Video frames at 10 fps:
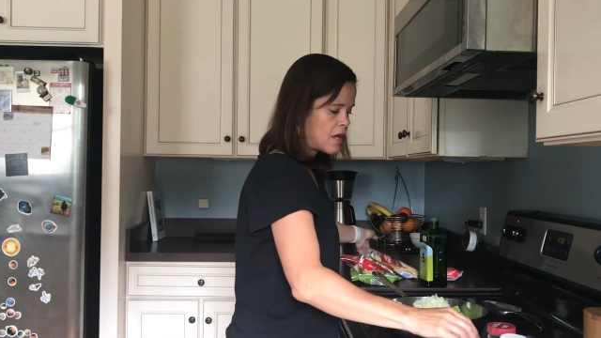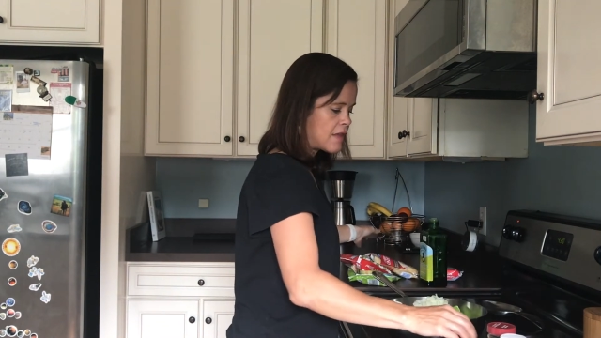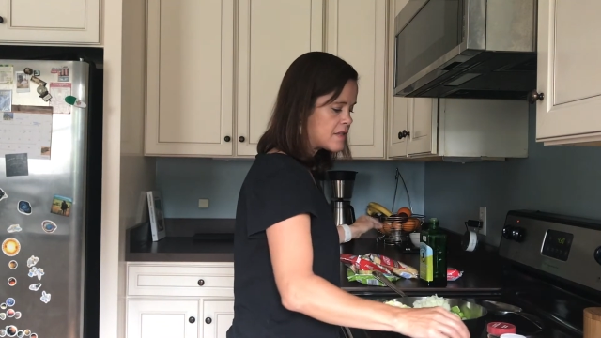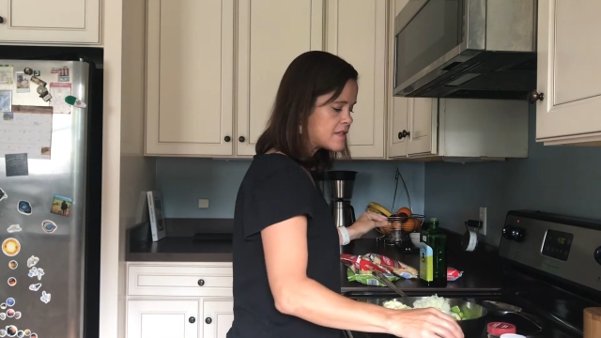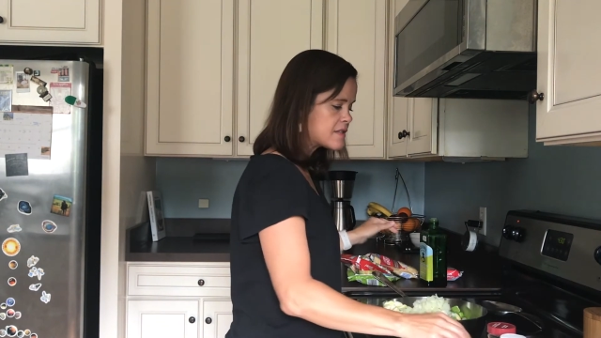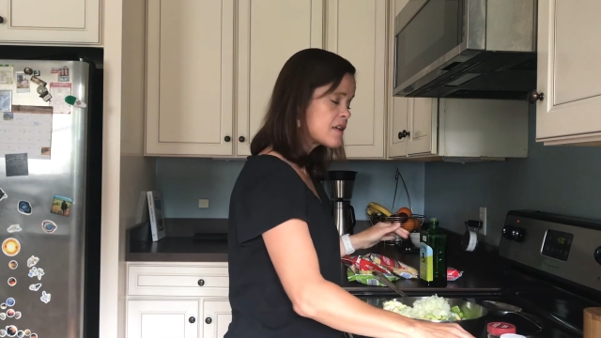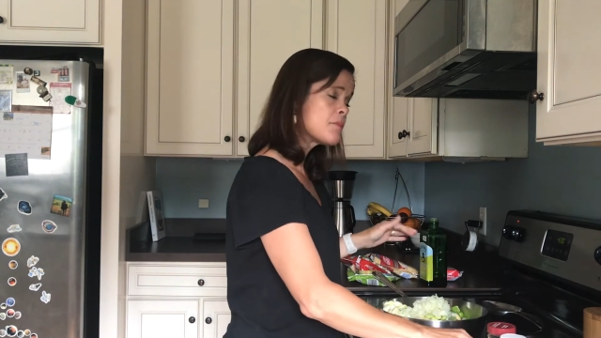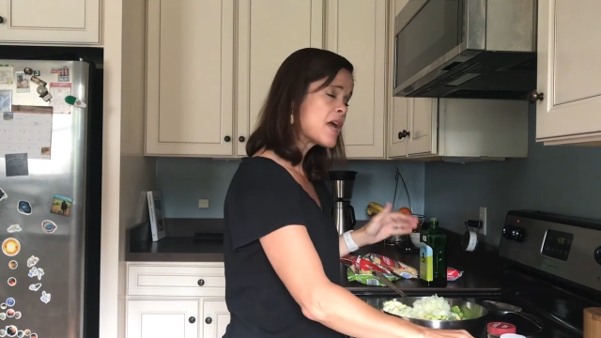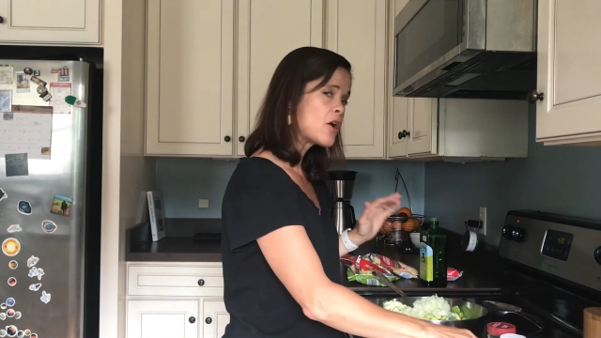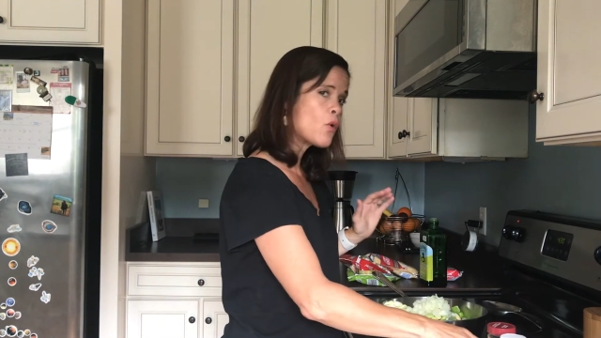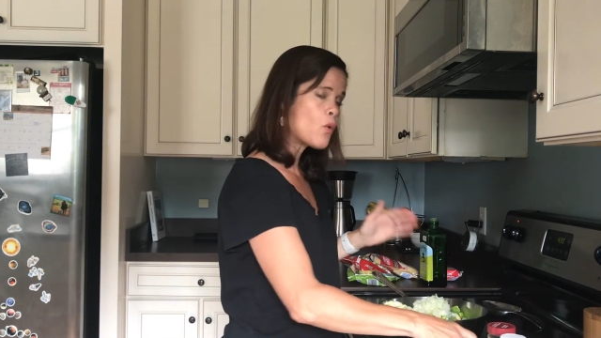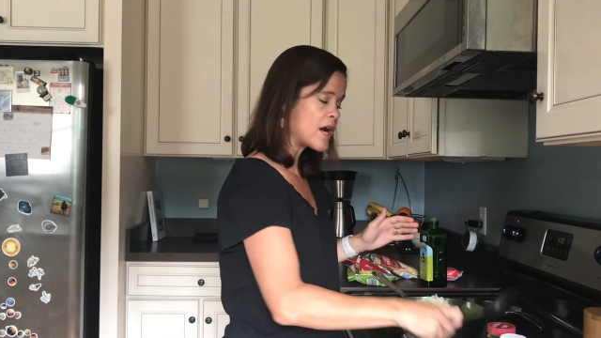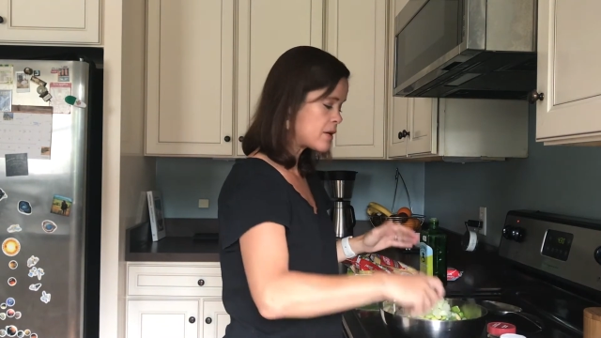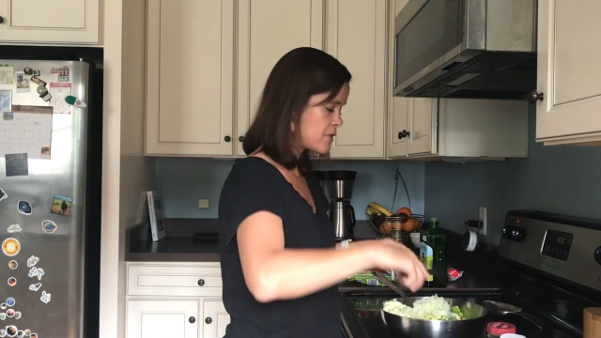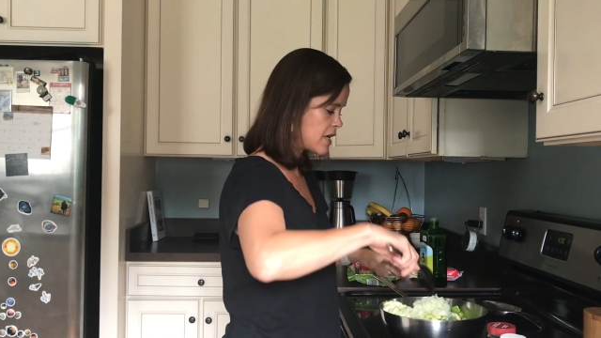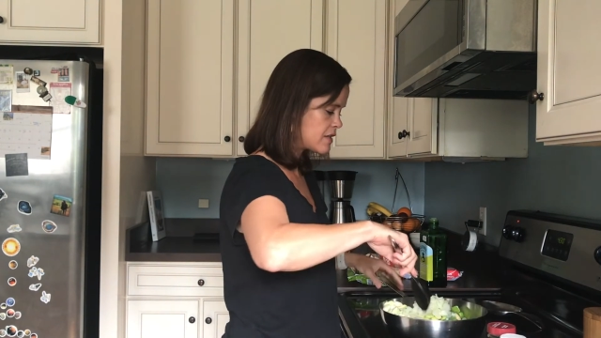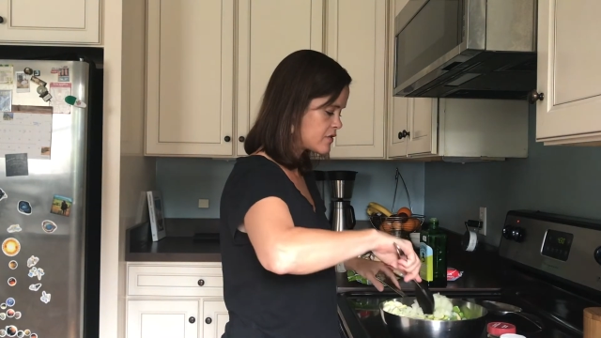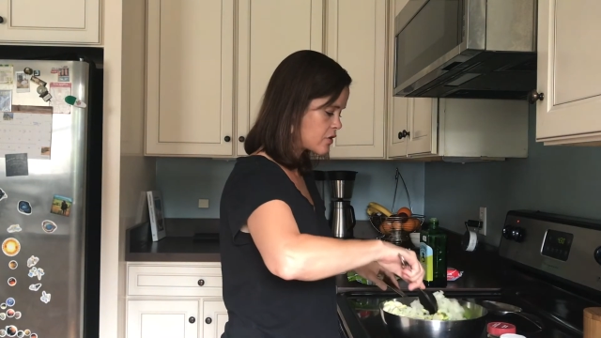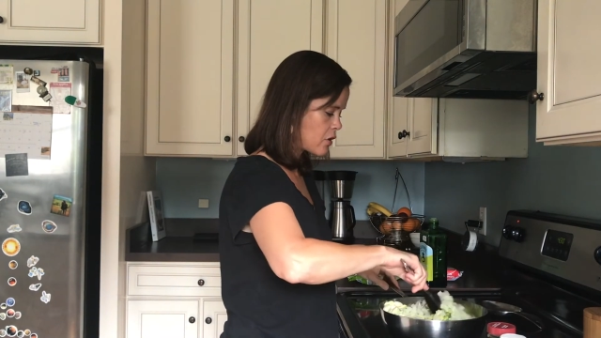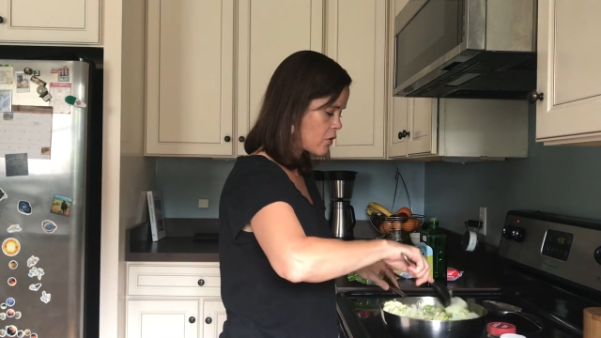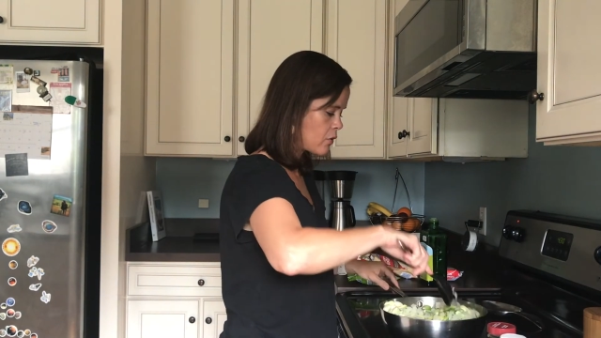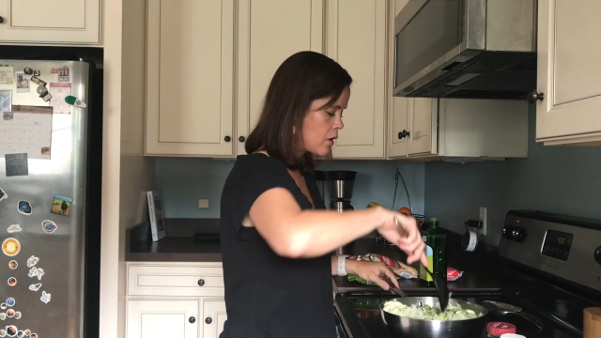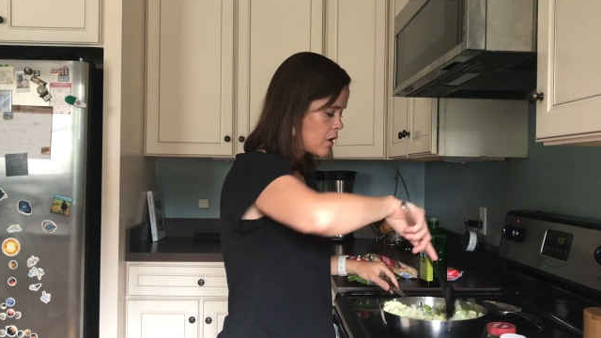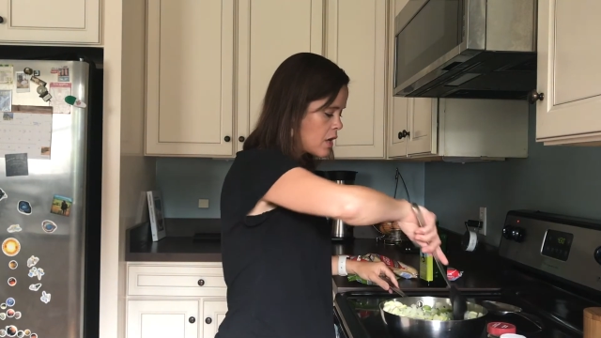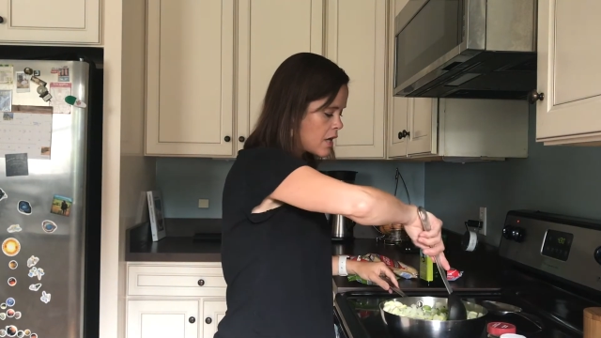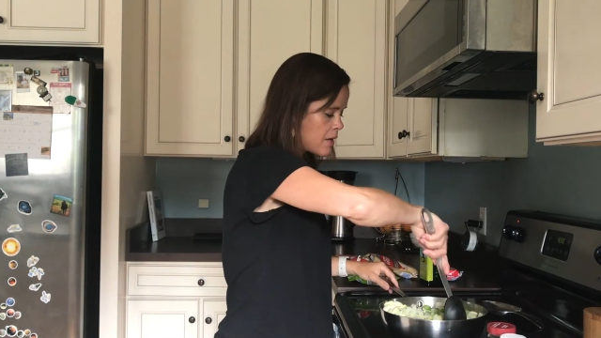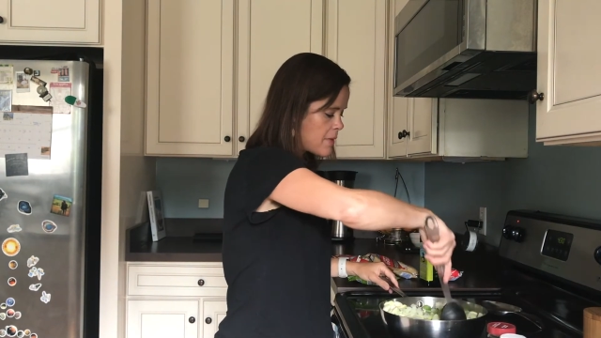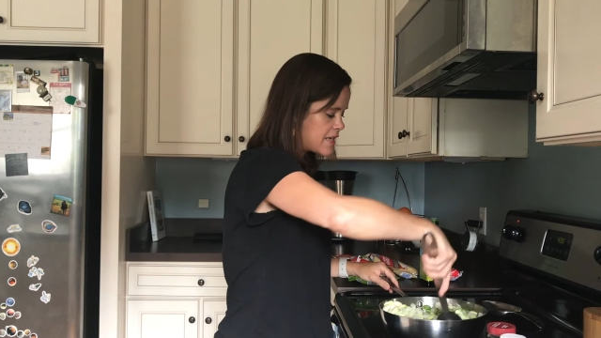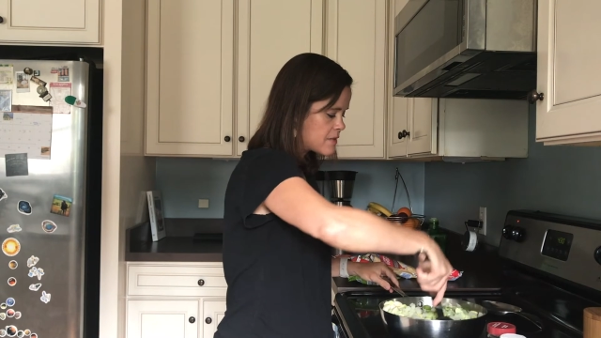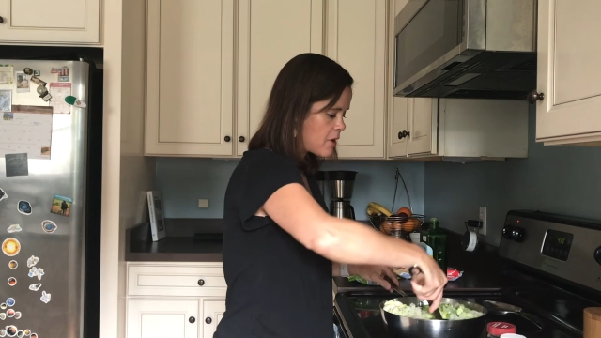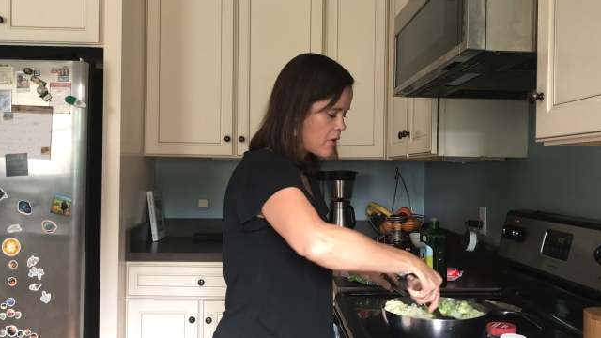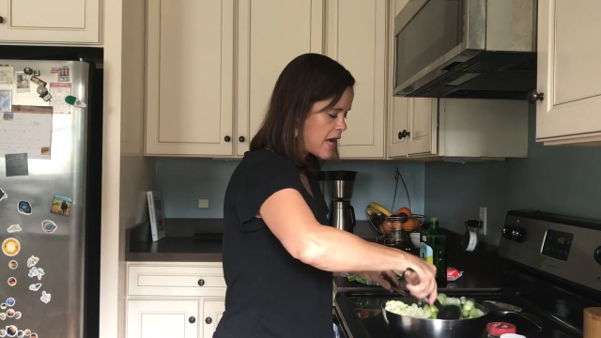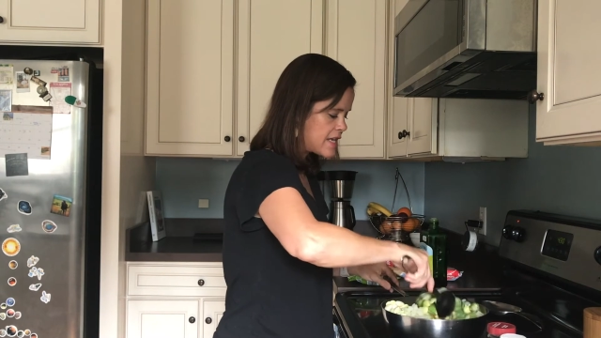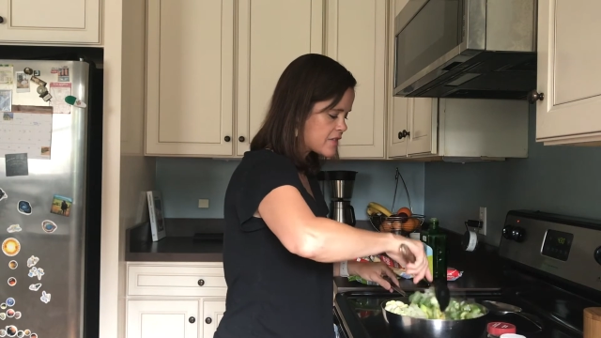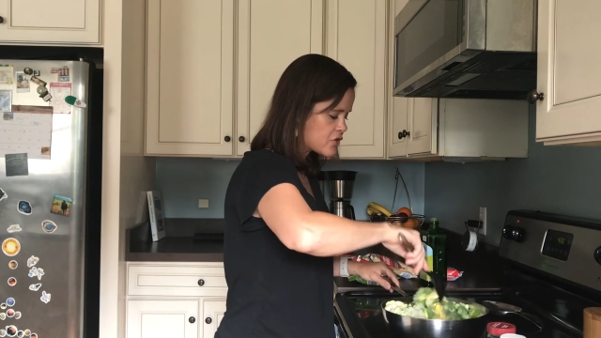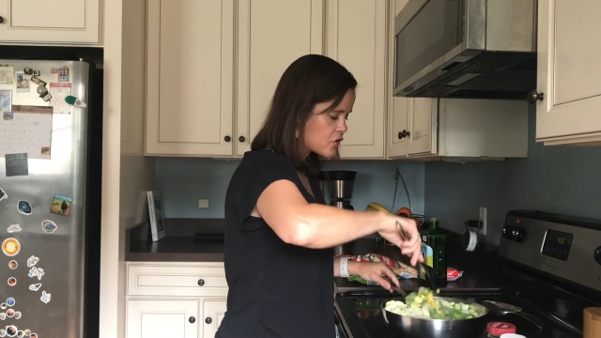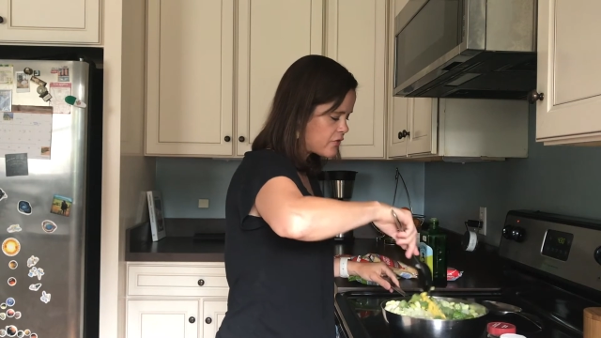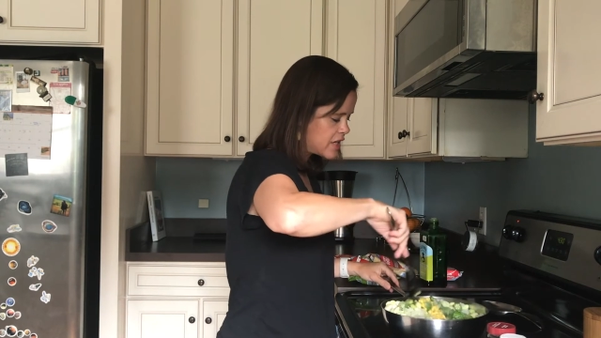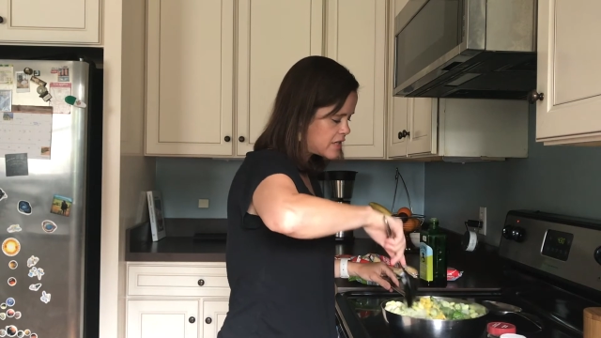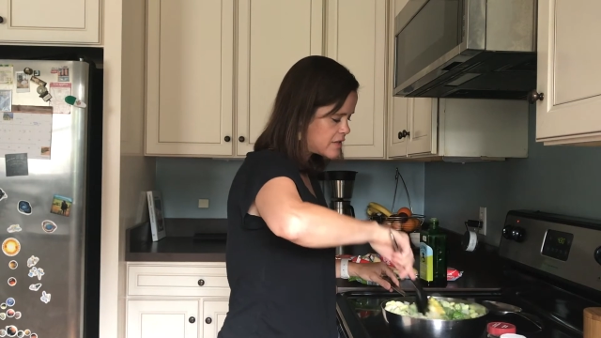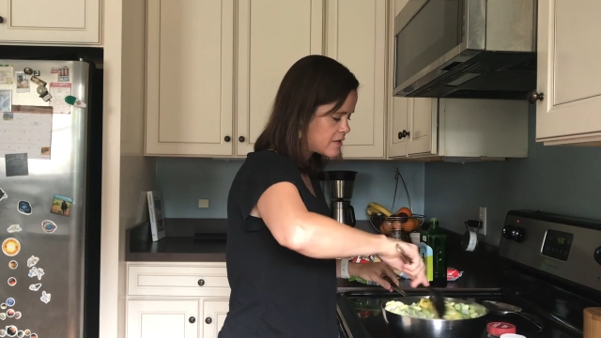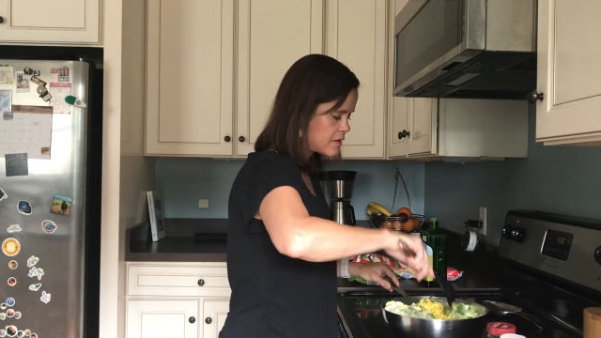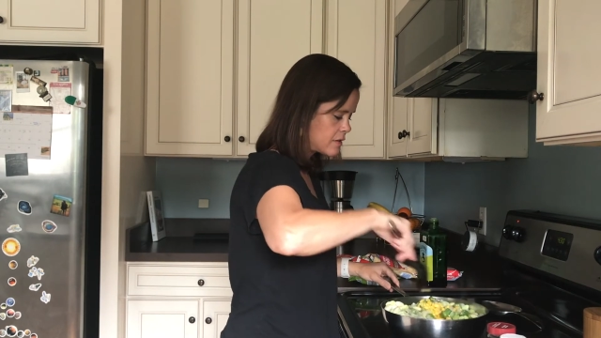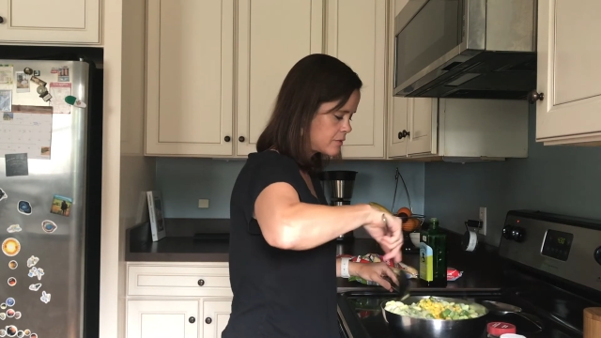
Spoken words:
And this is going to make quite a bit, so it makes about 8 servings.